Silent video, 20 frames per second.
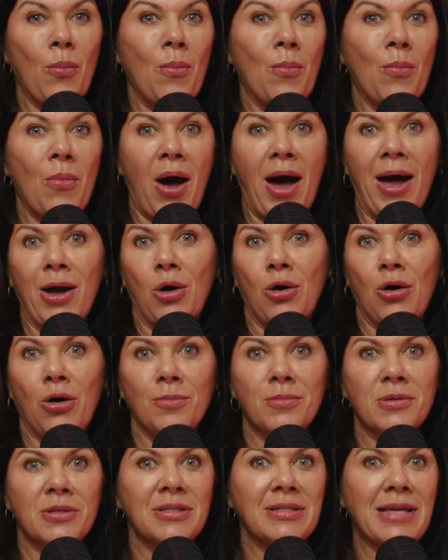
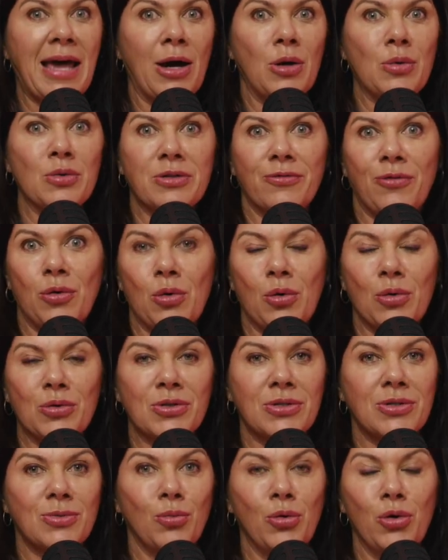MyOb,
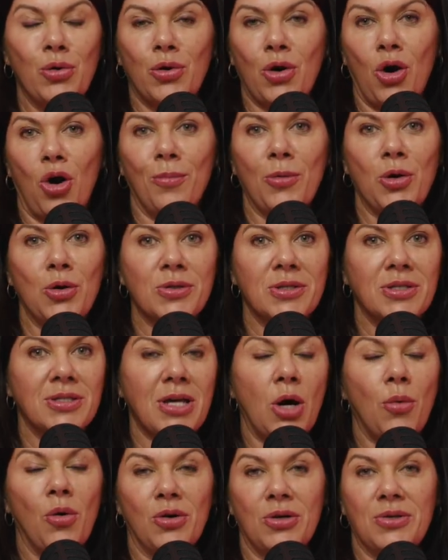Salesforce, WooCommerce,
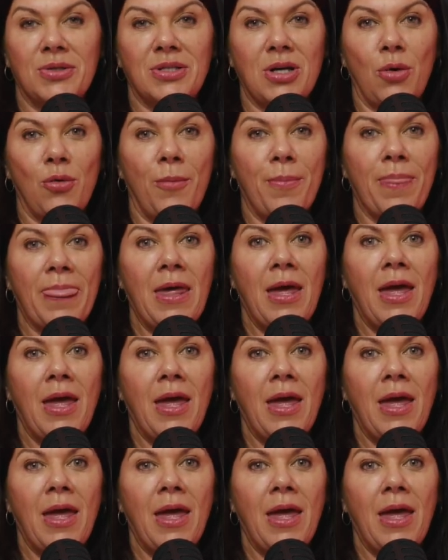so on and so on.